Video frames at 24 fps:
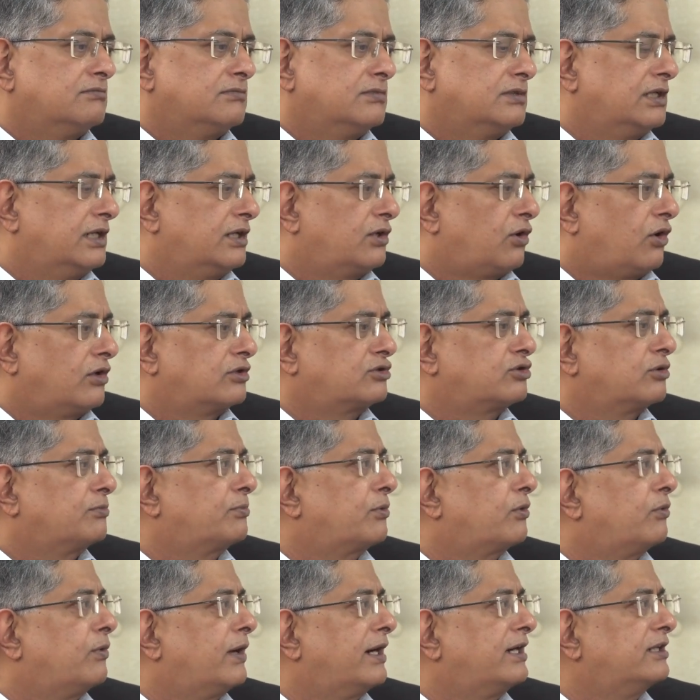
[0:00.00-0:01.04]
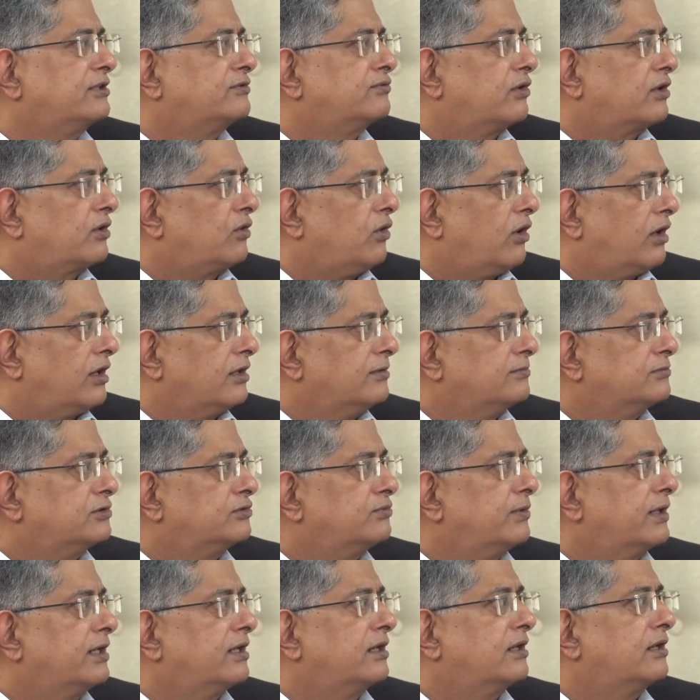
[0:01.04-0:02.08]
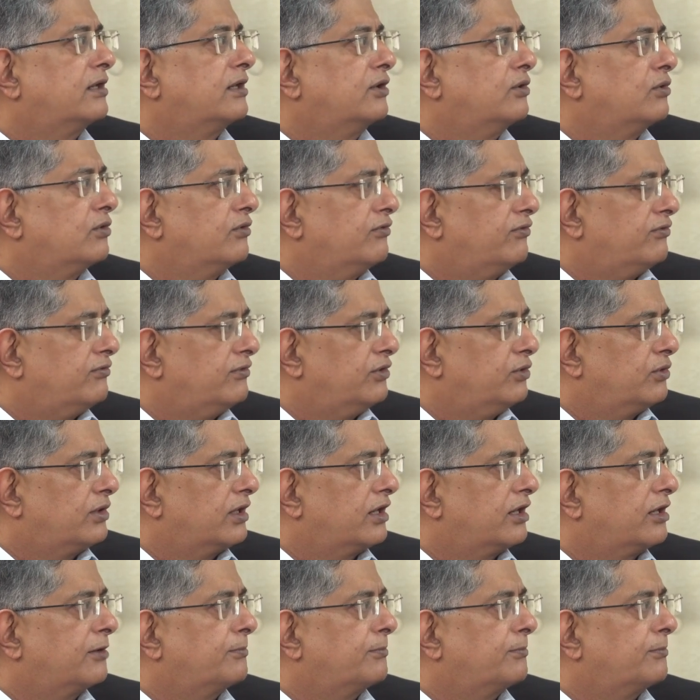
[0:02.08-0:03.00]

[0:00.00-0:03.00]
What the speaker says: It also provides for columns where you can